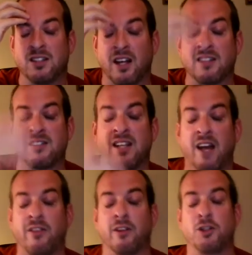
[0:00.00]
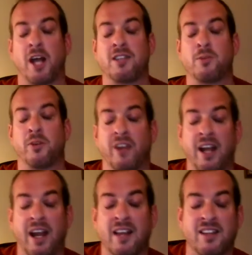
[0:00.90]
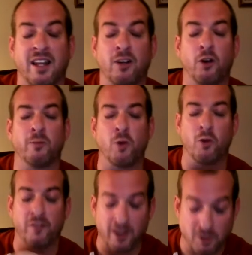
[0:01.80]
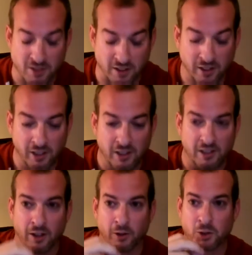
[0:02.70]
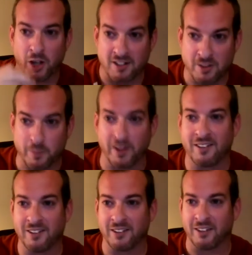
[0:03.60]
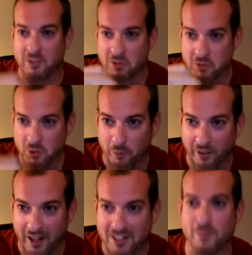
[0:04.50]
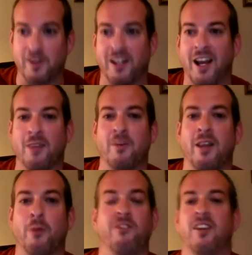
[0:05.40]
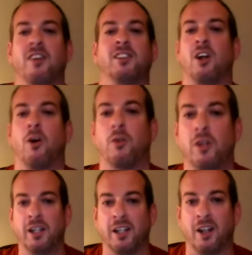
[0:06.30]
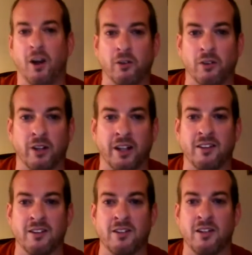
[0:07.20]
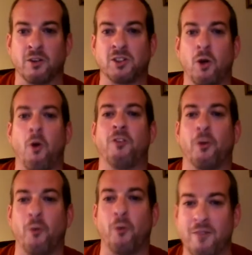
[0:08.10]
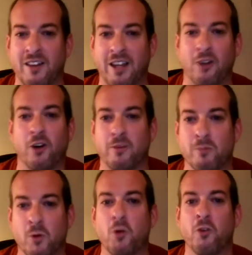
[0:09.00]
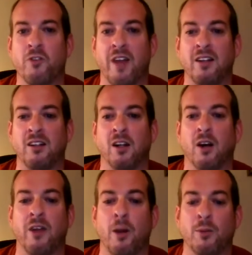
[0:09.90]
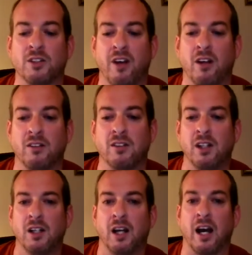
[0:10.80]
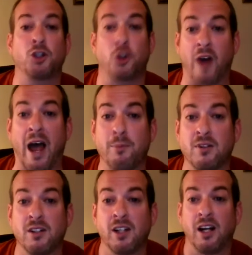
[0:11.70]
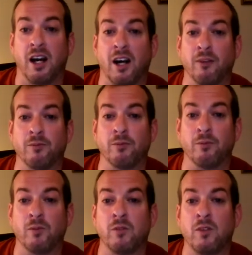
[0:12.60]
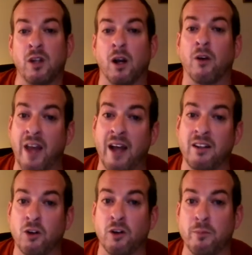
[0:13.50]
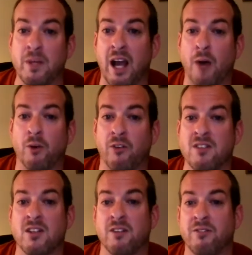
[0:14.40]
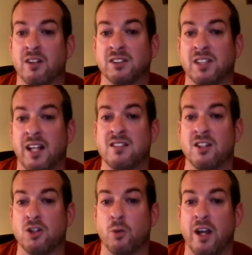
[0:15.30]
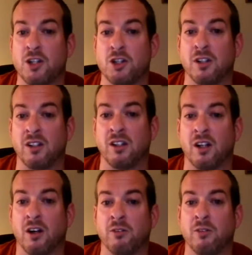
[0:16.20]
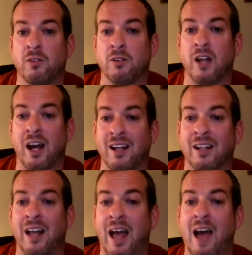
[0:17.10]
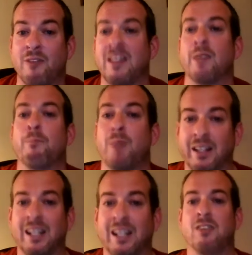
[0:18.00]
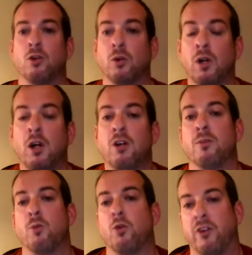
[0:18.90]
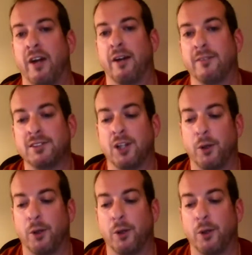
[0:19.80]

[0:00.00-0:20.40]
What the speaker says: sit on their chest with their hands and they couldn't move, and they used to try to dribble that spit on them, and they would feel so so overwhelmed that they couldn't move, that they almost felt trapped. That could be how a resident feels in that situation, not having the ability to move around. So.